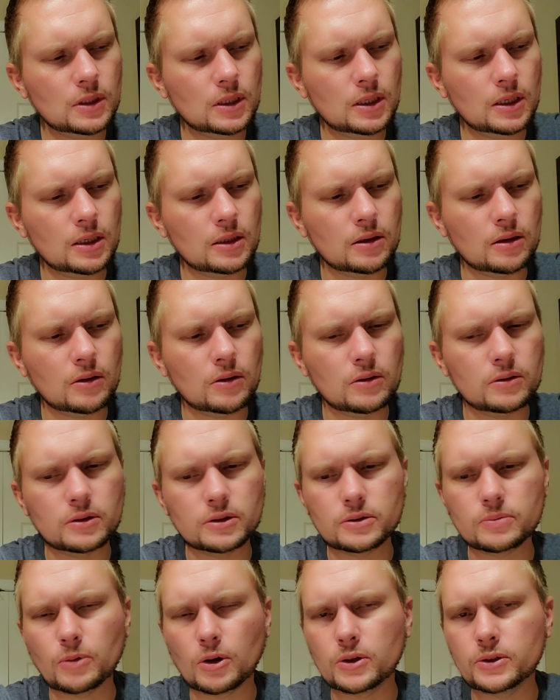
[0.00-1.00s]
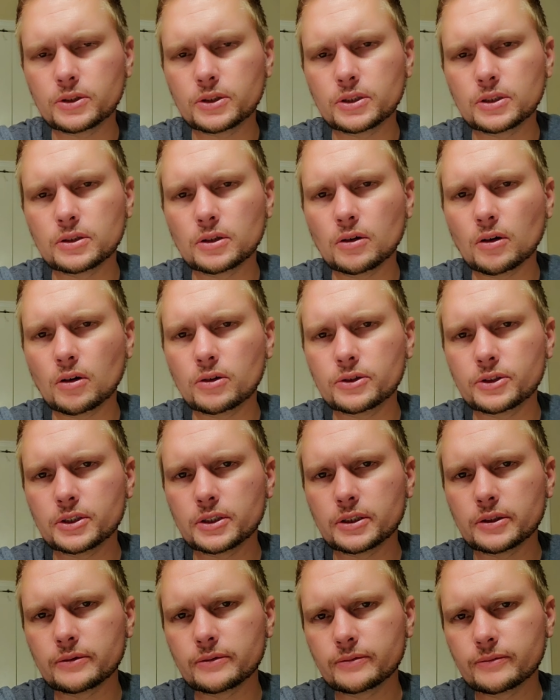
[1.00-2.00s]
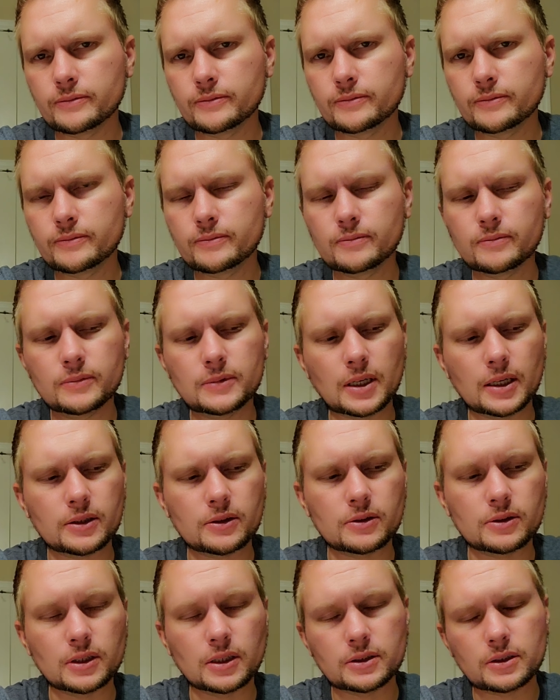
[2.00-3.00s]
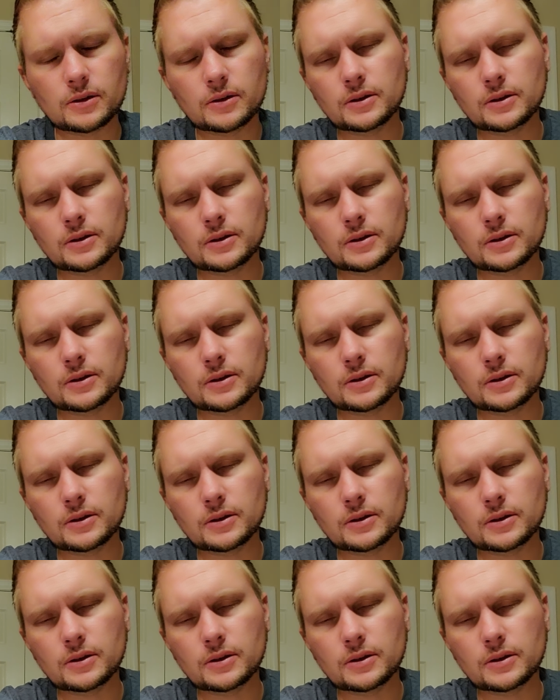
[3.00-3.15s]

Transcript: out of all the smartsy, artsy doctors out there,